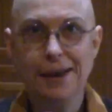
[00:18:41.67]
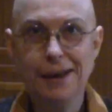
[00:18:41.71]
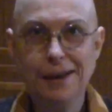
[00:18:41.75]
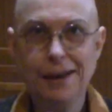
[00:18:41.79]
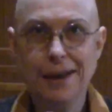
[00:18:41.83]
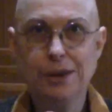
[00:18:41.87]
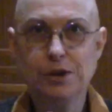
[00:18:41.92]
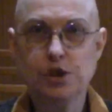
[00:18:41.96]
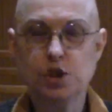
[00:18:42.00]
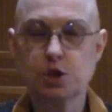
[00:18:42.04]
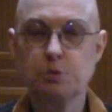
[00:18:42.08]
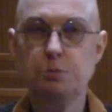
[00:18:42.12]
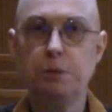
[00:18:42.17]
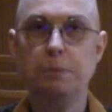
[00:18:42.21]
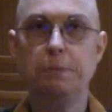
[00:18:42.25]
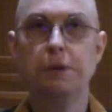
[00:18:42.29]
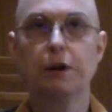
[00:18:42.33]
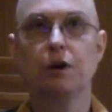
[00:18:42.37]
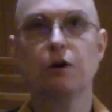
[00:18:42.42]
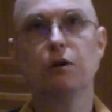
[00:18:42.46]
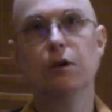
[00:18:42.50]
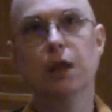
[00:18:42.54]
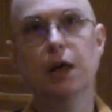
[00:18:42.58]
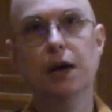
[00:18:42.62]
and just be
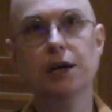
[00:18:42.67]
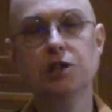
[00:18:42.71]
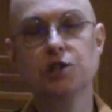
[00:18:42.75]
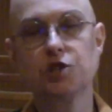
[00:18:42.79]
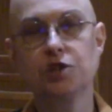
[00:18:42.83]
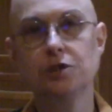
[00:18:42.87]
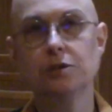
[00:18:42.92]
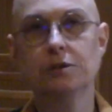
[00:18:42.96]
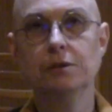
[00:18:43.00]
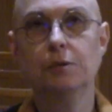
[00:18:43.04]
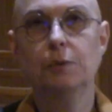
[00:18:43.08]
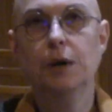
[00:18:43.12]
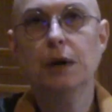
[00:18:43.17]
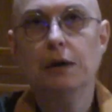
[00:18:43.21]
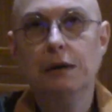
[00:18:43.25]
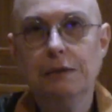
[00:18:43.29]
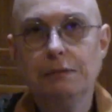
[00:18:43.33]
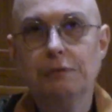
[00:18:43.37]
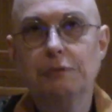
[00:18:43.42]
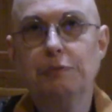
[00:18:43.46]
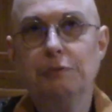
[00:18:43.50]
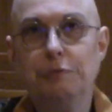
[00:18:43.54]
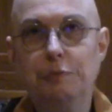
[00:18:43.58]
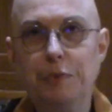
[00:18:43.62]
paralyzed.
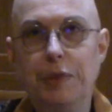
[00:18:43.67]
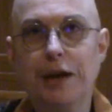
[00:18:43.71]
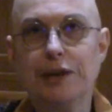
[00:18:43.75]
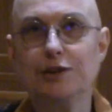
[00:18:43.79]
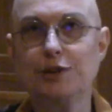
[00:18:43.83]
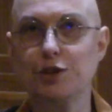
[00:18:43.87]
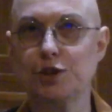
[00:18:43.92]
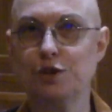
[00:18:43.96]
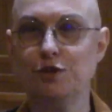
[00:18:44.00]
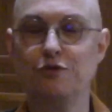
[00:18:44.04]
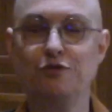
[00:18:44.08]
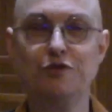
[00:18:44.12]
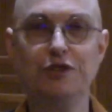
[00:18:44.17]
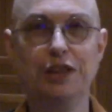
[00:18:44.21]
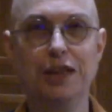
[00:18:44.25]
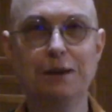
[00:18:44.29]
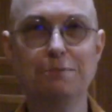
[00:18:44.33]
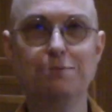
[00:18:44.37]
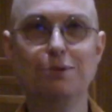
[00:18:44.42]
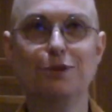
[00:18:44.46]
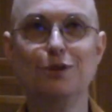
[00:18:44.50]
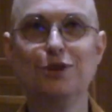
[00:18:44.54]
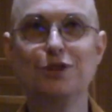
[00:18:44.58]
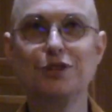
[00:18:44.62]
Well, that doesn't feel
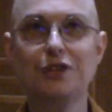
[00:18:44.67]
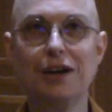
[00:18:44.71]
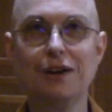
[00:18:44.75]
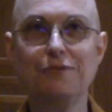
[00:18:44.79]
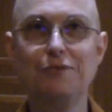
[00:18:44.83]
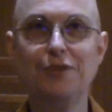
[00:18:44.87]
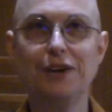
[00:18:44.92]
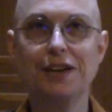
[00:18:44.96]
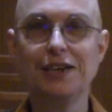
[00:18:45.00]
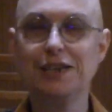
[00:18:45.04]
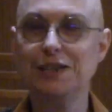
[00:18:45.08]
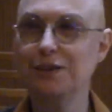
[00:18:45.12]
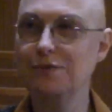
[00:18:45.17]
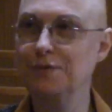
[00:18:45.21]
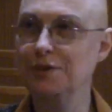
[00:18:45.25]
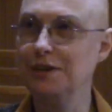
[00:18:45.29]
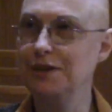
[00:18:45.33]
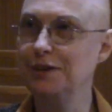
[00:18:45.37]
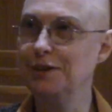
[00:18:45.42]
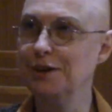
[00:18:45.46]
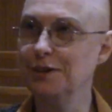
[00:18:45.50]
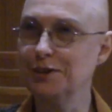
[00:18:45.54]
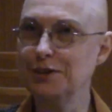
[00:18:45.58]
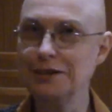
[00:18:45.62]
like bodhisattva activity,
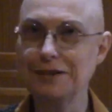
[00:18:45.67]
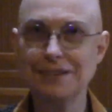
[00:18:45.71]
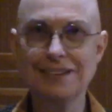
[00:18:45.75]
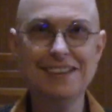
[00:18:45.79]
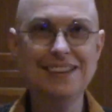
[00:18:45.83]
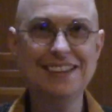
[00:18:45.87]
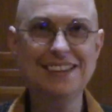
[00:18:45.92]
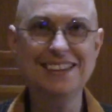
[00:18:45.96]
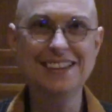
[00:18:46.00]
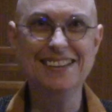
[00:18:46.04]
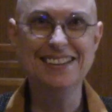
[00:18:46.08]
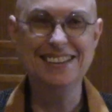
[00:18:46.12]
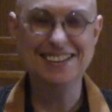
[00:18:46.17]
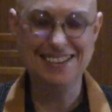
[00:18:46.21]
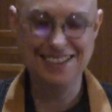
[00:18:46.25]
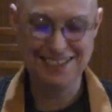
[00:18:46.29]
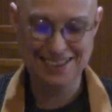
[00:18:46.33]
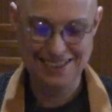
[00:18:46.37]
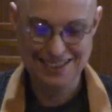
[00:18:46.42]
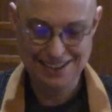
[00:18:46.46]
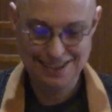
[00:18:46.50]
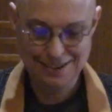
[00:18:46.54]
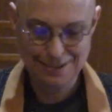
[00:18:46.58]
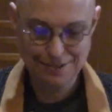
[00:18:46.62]
does it?
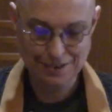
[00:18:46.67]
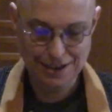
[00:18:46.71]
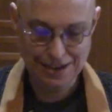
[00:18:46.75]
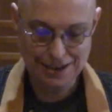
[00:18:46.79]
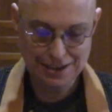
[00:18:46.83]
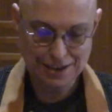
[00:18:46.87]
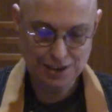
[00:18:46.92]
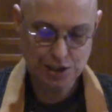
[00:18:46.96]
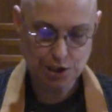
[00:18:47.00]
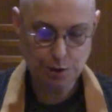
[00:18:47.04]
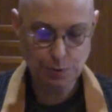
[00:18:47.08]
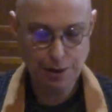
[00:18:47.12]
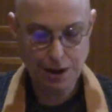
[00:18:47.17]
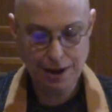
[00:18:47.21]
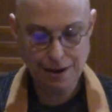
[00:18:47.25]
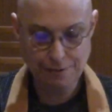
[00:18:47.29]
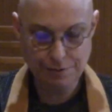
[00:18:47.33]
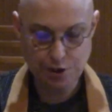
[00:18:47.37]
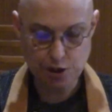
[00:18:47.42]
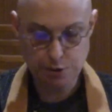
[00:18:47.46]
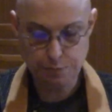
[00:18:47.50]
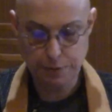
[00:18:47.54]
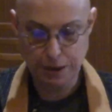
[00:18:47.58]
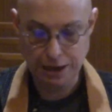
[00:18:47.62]
Right? So we have
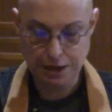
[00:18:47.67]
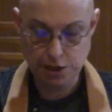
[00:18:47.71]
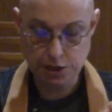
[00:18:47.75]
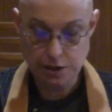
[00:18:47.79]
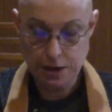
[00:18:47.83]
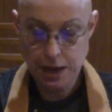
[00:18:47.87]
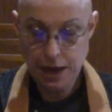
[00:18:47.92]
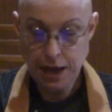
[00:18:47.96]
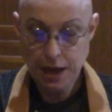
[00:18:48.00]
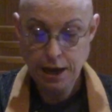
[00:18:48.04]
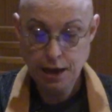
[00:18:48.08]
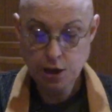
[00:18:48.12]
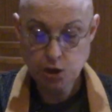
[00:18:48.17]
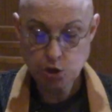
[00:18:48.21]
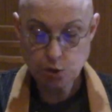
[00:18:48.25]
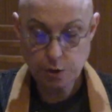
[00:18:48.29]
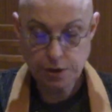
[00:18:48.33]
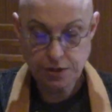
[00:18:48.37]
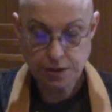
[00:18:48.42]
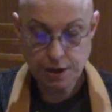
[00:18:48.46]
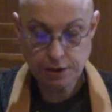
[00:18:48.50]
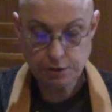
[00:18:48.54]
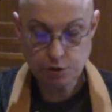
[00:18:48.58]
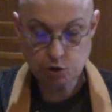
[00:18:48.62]
this balance. So
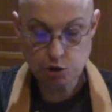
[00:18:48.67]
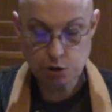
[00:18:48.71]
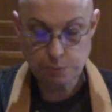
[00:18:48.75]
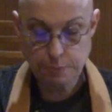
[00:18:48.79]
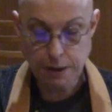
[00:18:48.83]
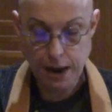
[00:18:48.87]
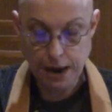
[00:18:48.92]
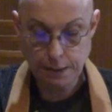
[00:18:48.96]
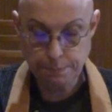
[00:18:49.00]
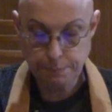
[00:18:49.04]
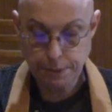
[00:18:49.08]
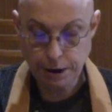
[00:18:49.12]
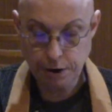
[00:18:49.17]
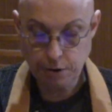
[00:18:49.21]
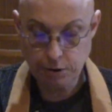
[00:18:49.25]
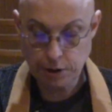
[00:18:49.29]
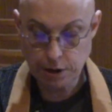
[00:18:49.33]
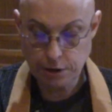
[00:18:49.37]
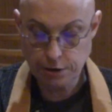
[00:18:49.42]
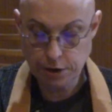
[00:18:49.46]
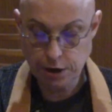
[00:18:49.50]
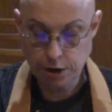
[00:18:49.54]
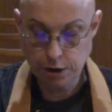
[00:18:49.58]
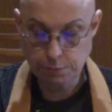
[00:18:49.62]
I think there's a
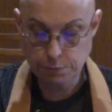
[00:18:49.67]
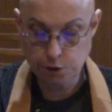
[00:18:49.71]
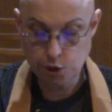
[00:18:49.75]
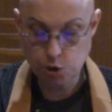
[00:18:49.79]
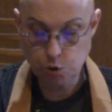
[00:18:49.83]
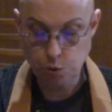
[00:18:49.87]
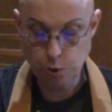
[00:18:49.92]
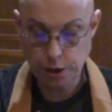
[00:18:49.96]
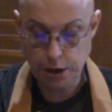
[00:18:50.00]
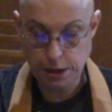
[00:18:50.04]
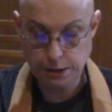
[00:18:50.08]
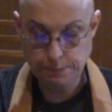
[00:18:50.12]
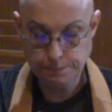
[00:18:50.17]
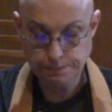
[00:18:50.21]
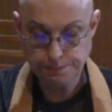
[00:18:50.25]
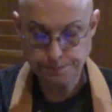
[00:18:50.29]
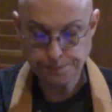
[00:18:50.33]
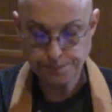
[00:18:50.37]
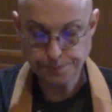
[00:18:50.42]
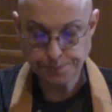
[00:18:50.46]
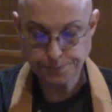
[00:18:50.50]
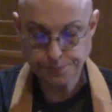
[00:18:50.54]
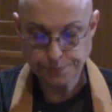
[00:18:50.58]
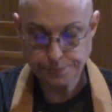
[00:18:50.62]
parallel here
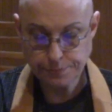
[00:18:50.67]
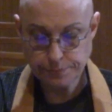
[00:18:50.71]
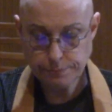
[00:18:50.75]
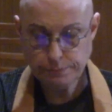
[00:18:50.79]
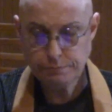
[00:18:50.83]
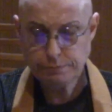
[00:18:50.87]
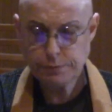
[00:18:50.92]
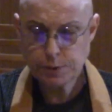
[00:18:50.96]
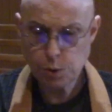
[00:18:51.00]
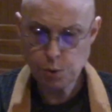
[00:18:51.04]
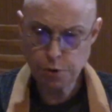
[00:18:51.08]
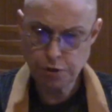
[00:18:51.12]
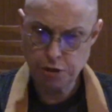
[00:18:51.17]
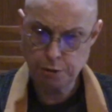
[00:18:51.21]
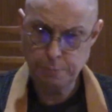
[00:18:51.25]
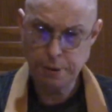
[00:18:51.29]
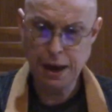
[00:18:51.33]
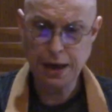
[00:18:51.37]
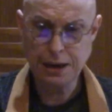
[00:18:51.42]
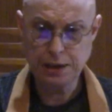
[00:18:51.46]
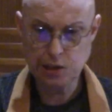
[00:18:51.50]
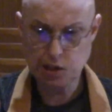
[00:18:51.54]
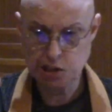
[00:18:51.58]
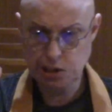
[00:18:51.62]
with the
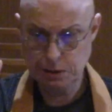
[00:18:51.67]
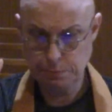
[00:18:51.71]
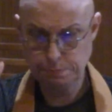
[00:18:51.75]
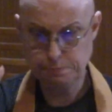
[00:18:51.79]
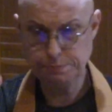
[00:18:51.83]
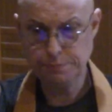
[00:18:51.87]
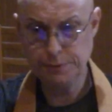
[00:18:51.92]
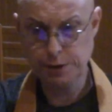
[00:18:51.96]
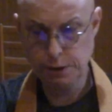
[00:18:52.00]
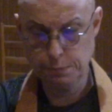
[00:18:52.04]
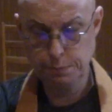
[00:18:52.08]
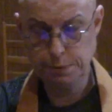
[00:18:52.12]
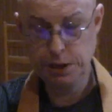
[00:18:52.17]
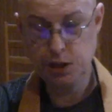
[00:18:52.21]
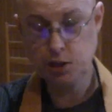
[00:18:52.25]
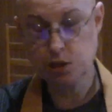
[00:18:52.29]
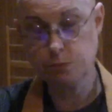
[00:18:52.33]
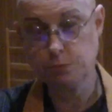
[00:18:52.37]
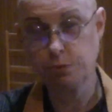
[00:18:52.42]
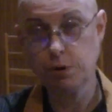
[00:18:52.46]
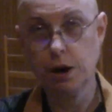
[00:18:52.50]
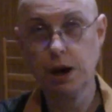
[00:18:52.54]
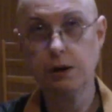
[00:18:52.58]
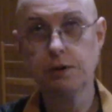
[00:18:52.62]
balancing, peace
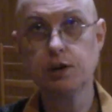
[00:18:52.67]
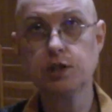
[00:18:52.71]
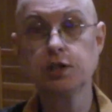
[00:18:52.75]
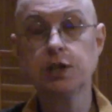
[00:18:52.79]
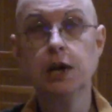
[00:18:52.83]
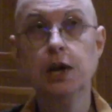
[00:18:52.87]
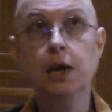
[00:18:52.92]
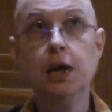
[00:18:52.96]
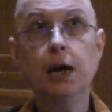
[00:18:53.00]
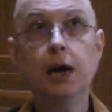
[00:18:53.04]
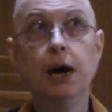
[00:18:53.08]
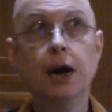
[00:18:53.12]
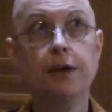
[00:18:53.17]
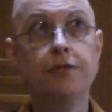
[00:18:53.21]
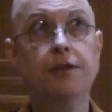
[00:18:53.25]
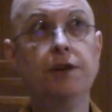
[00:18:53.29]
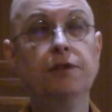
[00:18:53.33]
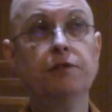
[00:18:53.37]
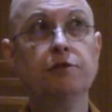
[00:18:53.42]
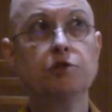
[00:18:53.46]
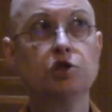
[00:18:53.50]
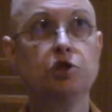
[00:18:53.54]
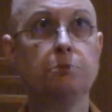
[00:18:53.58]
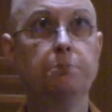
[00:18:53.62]
and progress. I
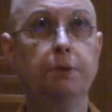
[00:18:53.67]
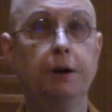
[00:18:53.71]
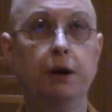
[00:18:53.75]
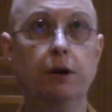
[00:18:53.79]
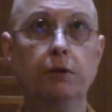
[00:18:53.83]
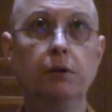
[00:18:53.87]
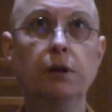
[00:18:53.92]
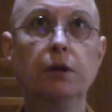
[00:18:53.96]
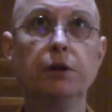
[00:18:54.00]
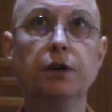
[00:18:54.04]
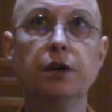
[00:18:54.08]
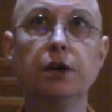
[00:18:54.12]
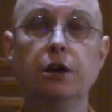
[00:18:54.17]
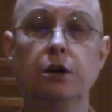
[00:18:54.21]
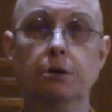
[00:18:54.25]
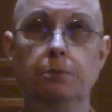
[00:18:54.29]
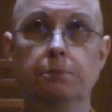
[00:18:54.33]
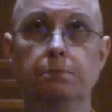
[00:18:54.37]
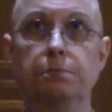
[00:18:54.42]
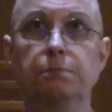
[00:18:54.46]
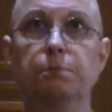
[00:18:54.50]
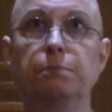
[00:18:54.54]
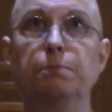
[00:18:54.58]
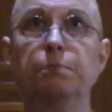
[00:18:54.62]
think there's a parallel here
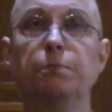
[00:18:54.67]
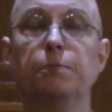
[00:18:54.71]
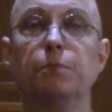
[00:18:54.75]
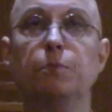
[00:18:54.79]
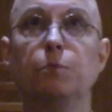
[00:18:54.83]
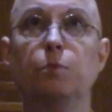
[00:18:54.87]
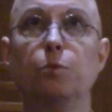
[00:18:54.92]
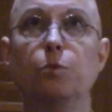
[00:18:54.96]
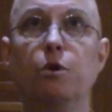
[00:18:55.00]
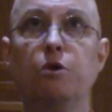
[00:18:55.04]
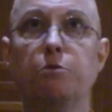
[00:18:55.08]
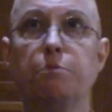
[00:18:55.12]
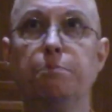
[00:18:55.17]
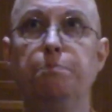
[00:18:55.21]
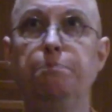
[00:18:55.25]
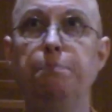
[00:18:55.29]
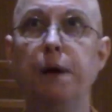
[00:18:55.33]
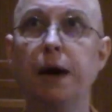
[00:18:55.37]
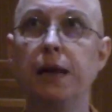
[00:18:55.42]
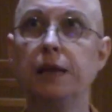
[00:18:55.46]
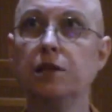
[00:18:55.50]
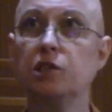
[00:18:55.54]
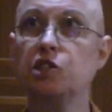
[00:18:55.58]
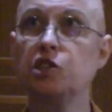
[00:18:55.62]
with
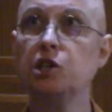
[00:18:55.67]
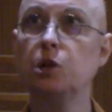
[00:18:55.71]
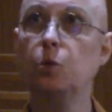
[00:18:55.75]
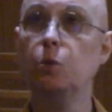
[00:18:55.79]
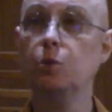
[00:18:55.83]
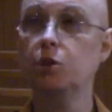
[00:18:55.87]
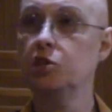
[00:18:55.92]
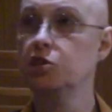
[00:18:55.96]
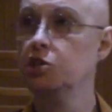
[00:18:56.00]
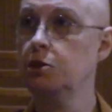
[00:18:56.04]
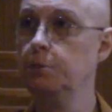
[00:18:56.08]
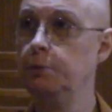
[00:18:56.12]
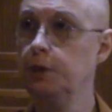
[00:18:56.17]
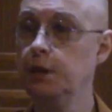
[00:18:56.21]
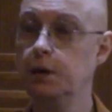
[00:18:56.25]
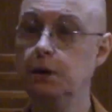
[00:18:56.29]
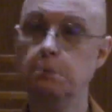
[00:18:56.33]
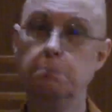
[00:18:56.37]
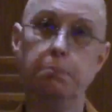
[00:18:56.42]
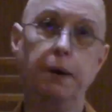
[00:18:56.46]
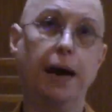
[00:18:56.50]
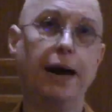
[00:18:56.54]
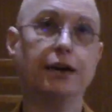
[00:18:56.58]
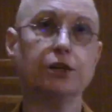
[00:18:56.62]
balancing wisdom and
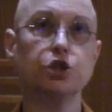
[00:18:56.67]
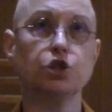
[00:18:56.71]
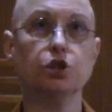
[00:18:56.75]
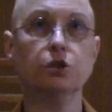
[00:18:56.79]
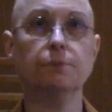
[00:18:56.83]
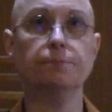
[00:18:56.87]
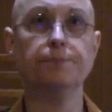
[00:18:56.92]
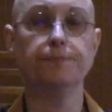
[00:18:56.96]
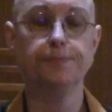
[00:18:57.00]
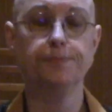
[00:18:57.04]
compassion.